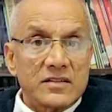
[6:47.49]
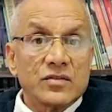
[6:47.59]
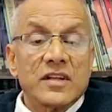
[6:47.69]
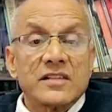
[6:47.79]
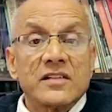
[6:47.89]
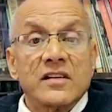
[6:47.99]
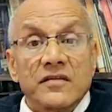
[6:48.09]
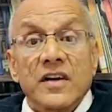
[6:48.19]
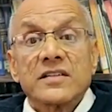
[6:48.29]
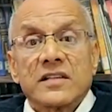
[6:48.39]
So there's a
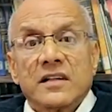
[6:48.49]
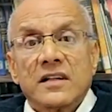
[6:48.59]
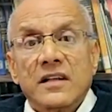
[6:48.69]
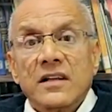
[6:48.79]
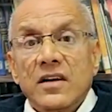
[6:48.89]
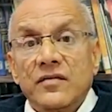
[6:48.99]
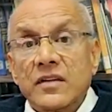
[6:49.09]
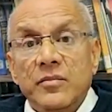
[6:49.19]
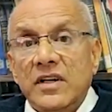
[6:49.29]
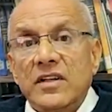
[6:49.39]
reversal of
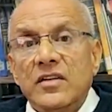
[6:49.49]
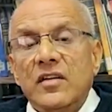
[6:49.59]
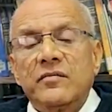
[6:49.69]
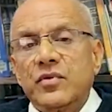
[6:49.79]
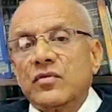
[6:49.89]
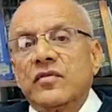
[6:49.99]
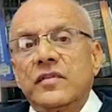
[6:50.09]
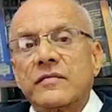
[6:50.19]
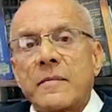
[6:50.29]
the burden of proof.